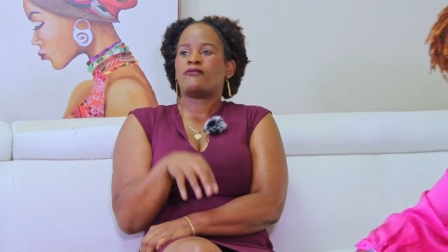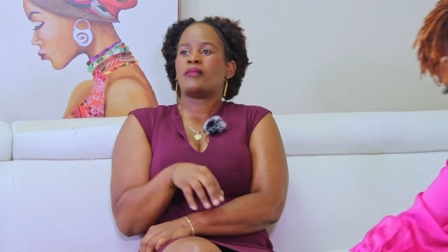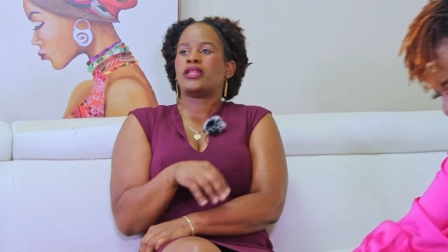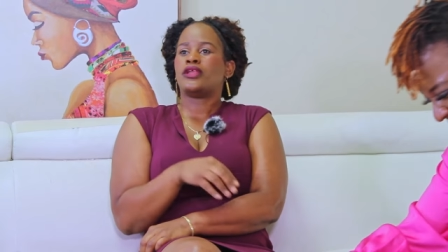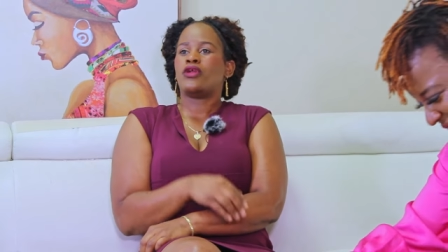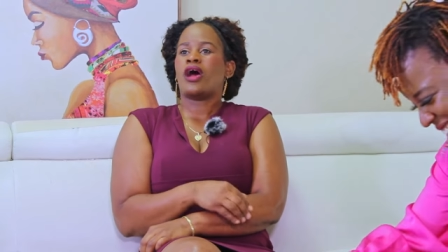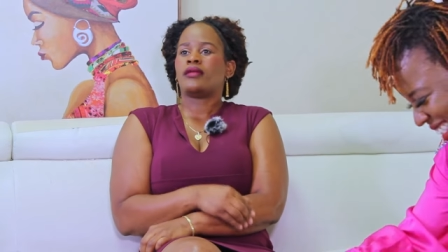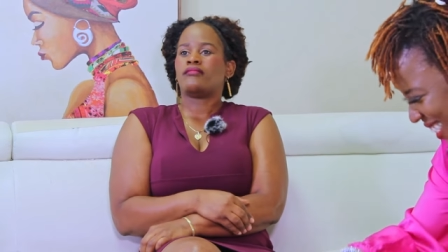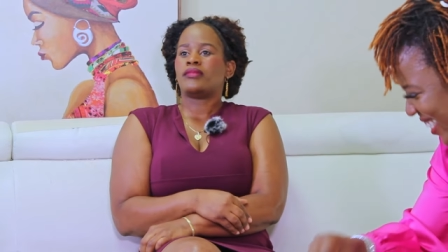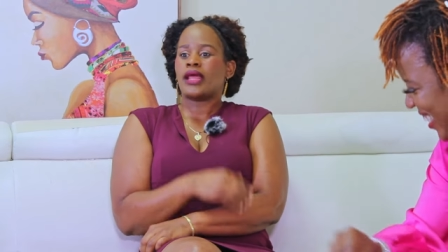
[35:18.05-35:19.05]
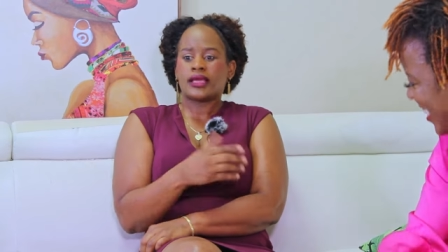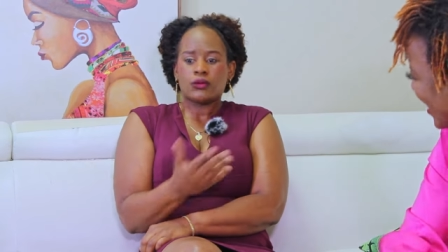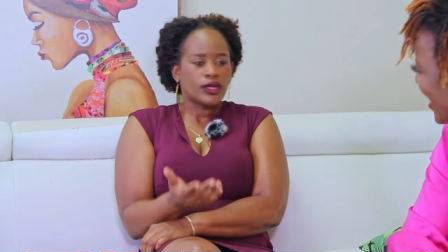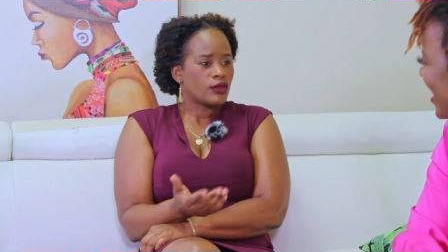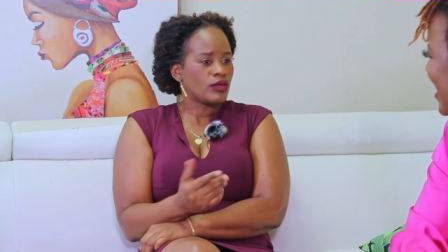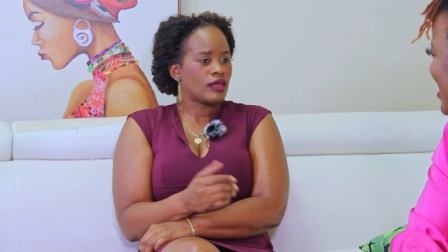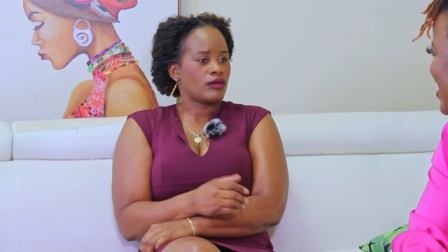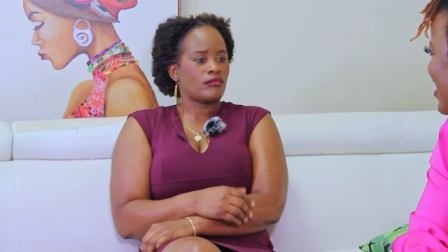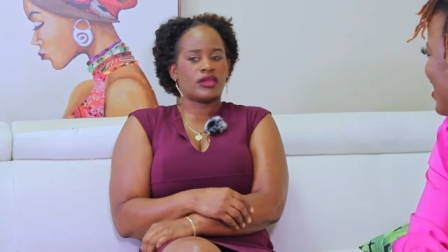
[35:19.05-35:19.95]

family not like, when are you getting